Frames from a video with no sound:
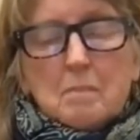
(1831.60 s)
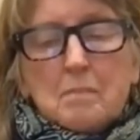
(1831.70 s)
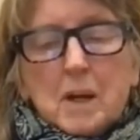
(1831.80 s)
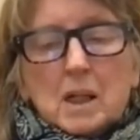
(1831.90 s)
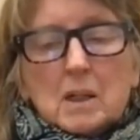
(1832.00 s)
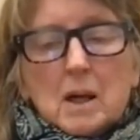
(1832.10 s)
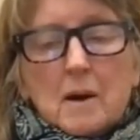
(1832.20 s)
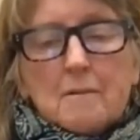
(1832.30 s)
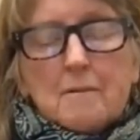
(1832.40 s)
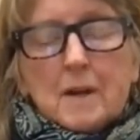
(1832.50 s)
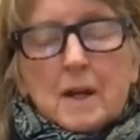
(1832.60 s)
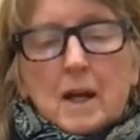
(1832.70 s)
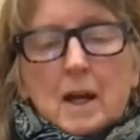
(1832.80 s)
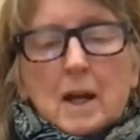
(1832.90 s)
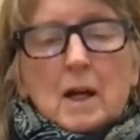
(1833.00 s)
big enough
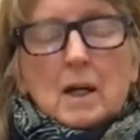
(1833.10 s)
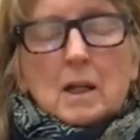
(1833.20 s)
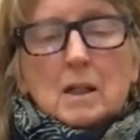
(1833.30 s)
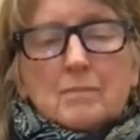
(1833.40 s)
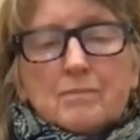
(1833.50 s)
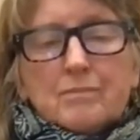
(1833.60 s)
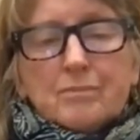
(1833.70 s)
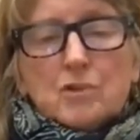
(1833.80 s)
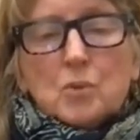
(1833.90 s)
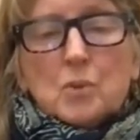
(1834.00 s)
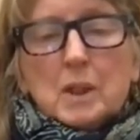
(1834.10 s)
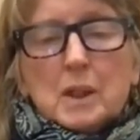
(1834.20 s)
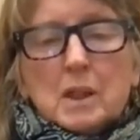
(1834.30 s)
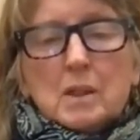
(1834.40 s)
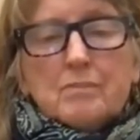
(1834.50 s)
to
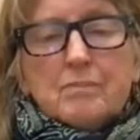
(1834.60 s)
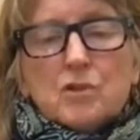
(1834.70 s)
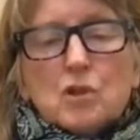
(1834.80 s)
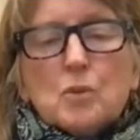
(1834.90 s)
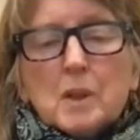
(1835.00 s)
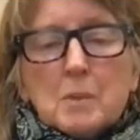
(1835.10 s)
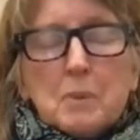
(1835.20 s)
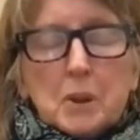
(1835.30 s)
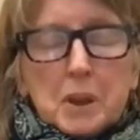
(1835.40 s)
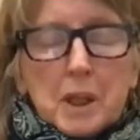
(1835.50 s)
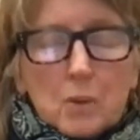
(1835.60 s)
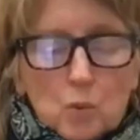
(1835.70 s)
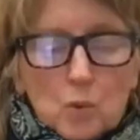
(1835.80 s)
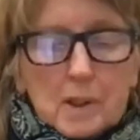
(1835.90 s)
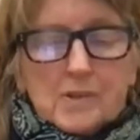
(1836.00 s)
really put it at
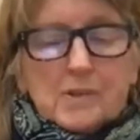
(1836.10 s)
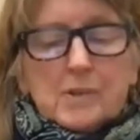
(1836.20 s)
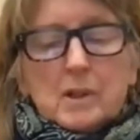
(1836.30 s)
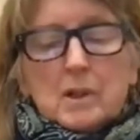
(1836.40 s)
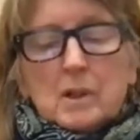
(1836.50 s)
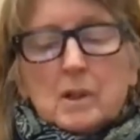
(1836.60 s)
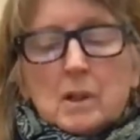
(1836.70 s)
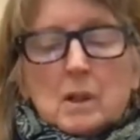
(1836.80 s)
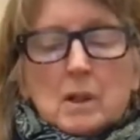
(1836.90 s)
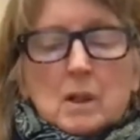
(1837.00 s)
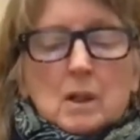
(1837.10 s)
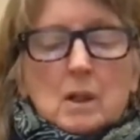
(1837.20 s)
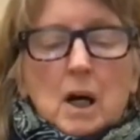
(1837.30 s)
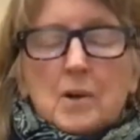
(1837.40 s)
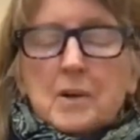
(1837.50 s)
risk.
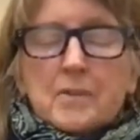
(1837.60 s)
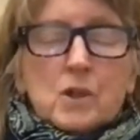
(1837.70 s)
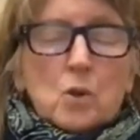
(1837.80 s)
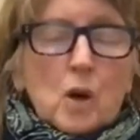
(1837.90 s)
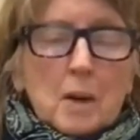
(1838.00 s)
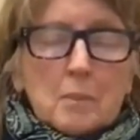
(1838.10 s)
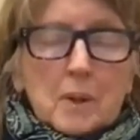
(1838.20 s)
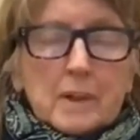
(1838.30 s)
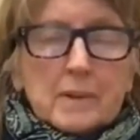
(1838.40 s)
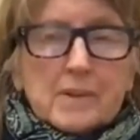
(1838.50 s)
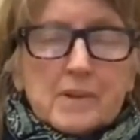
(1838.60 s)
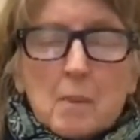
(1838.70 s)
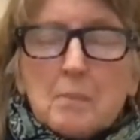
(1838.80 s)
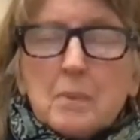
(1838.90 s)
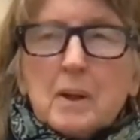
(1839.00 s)
I don't even know why I'm bringing this
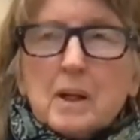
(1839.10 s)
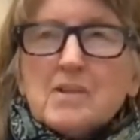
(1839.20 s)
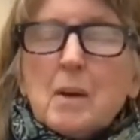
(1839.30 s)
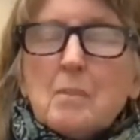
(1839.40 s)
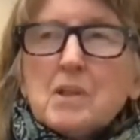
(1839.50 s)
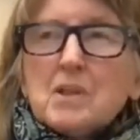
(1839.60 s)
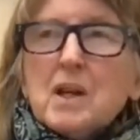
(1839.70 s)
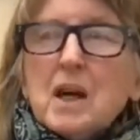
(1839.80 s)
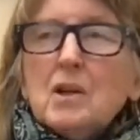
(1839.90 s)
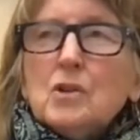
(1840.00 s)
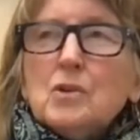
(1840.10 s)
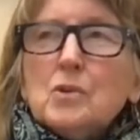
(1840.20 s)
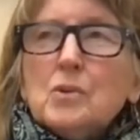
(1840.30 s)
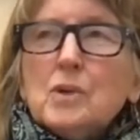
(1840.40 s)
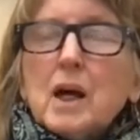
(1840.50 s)
up, except to tell
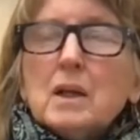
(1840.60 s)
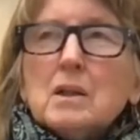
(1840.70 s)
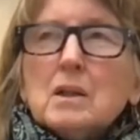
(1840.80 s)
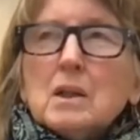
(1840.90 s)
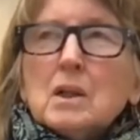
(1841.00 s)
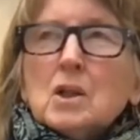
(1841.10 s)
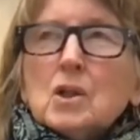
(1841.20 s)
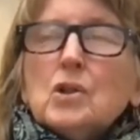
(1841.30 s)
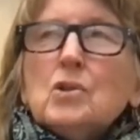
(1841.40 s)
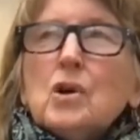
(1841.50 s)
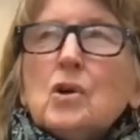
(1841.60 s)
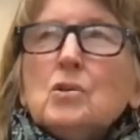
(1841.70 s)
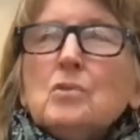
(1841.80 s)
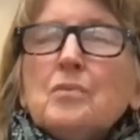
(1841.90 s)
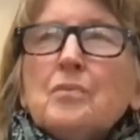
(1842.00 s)
you that, you
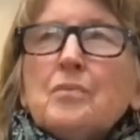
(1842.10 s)
know,